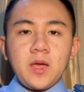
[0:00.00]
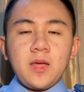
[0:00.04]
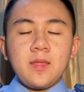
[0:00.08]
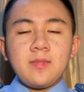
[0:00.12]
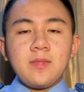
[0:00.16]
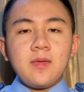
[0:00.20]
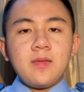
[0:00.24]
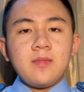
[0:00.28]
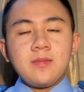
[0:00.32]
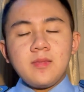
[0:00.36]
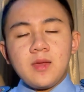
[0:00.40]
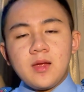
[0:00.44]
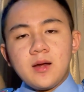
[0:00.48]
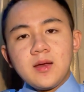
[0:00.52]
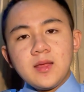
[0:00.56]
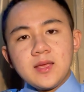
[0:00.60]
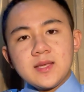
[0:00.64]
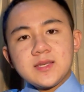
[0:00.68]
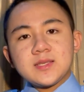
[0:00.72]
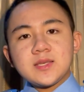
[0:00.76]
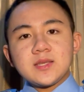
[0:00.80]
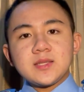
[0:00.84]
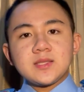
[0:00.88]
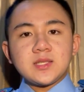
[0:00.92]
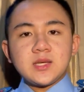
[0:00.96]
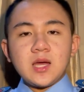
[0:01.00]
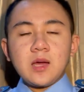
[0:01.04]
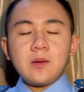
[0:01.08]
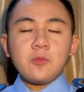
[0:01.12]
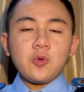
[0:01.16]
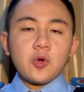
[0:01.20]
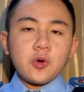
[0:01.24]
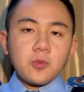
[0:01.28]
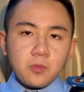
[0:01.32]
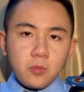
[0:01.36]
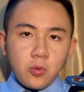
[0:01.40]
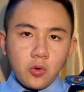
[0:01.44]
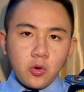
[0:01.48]
And then there is a time
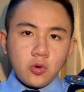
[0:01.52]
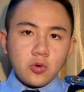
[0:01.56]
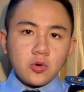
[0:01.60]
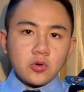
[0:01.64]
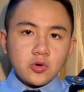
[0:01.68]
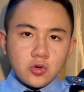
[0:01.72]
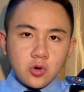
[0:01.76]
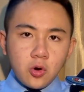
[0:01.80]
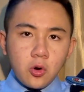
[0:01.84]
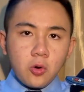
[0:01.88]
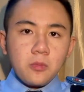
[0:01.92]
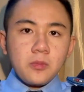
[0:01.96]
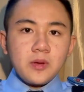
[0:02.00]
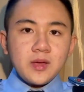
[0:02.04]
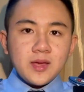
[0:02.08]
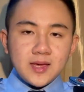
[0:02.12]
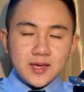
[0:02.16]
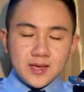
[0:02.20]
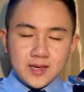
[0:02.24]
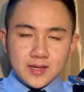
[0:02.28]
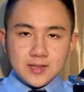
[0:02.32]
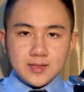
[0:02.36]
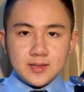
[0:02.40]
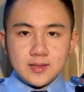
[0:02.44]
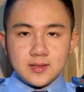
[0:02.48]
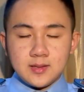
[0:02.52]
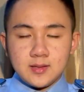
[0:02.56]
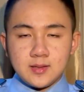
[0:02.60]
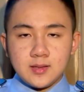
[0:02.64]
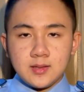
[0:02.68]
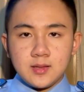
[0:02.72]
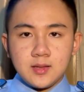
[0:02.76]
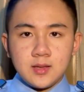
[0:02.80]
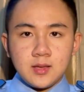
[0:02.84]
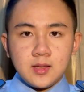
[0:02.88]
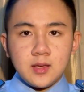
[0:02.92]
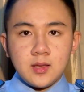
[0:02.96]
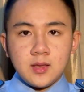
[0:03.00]
where boredom hit.
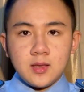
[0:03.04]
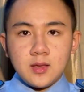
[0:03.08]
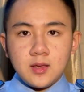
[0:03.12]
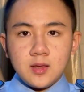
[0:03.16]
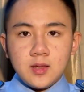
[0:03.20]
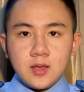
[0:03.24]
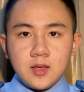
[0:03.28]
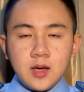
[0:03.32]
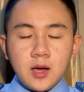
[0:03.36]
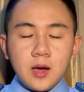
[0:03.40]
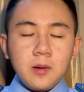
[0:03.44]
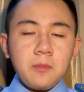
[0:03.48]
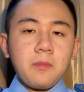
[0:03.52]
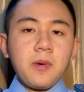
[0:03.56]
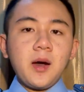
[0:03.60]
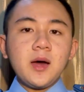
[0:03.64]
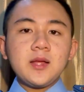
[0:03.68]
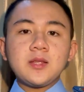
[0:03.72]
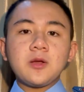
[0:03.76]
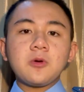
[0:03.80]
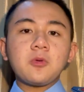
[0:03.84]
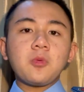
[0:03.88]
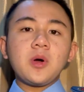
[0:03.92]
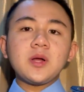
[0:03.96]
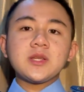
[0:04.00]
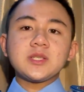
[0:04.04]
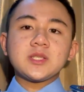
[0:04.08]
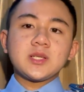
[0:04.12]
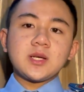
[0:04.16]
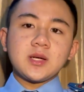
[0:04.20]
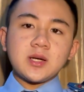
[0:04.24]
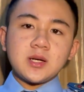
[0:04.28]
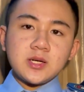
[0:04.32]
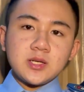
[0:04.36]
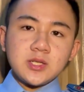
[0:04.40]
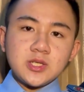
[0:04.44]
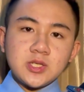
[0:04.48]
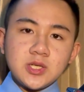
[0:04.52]
A mother watched
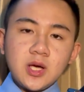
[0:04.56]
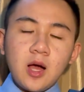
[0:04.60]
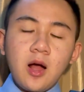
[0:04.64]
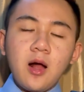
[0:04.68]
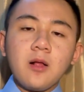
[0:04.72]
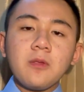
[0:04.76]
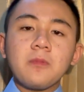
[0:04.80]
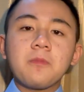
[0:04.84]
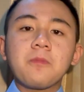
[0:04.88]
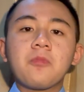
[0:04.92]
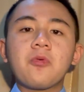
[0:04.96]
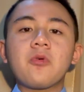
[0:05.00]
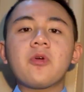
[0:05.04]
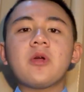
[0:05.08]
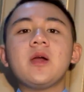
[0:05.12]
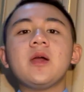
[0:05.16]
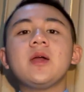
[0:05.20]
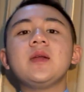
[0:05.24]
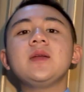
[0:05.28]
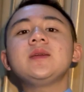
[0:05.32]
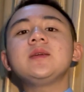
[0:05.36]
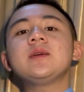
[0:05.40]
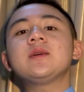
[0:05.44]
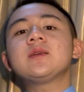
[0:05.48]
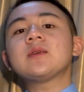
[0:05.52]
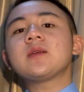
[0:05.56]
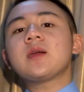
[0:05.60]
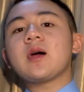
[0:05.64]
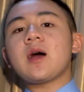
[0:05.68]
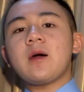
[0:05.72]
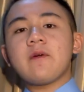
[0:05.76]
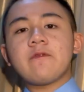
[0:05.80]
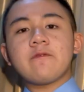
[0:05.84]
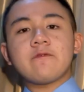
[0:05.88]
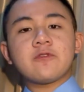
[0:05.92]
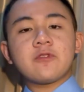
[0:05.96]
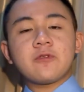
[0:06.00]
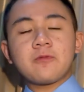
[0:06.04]
her child prayer
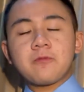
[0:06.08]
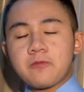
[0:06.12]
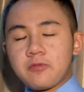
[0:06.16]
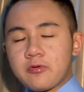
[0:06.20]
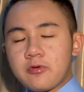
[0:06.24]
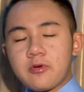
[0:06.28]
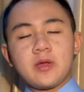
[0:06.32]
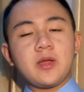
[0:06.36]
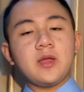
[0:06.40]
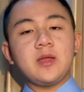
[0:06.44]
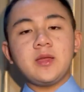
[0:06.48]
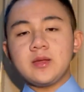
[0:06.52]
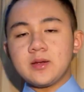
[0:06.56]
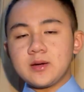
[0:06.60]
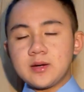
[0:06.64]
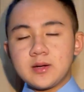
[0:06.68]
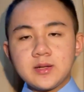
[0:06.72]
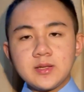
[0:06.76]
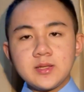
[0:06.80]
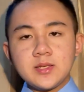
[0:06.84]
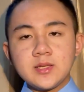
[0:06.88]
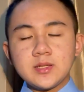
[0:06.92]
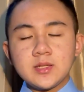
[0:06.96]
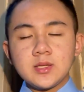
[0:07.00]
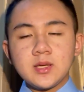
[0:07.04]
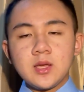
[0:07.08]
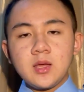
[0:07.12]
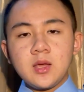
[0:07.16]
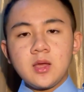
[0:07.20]
after prayers.